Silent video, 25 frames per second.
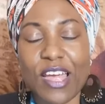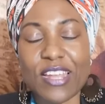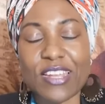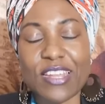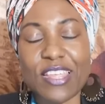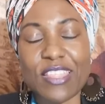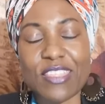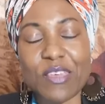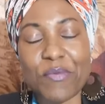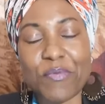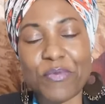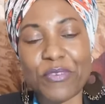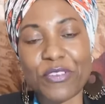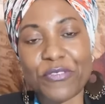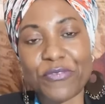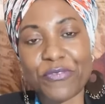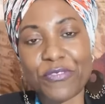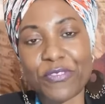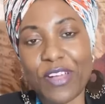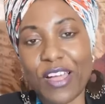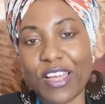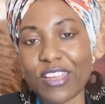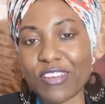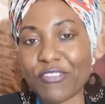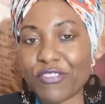another
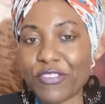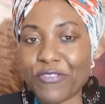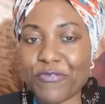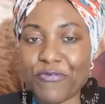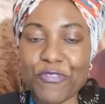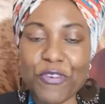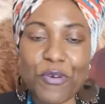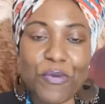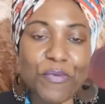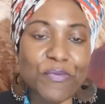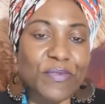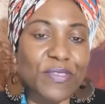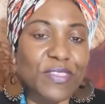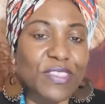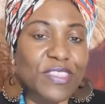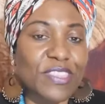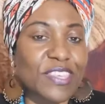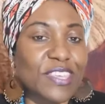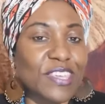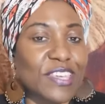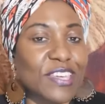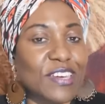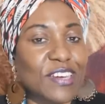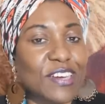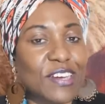beautiful country from
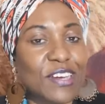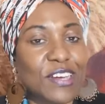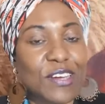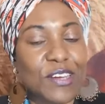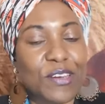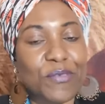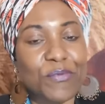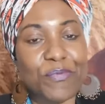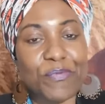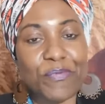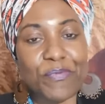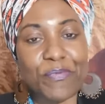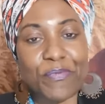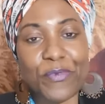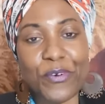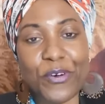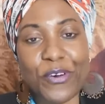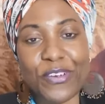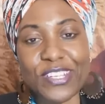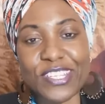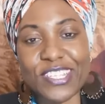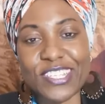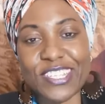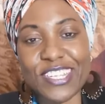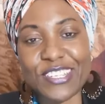the
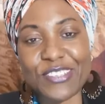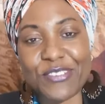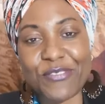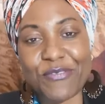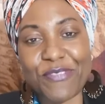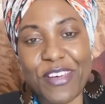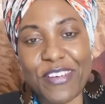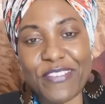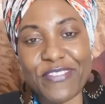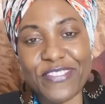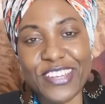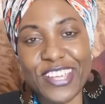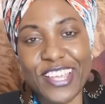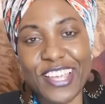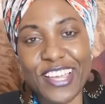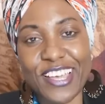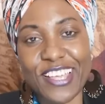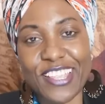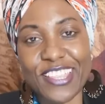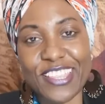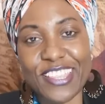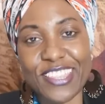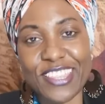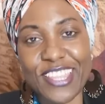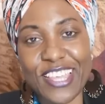continent of
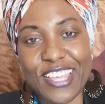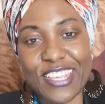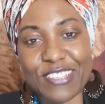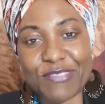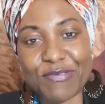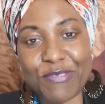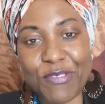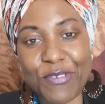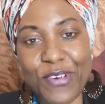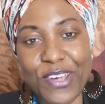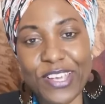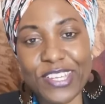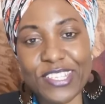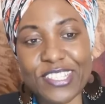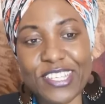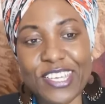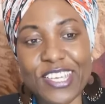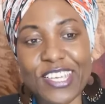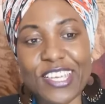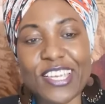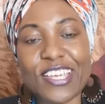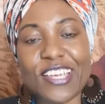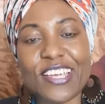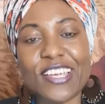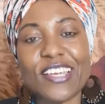Africa. Thanks for
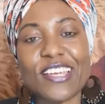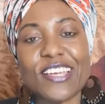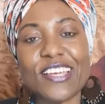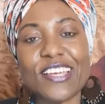watching.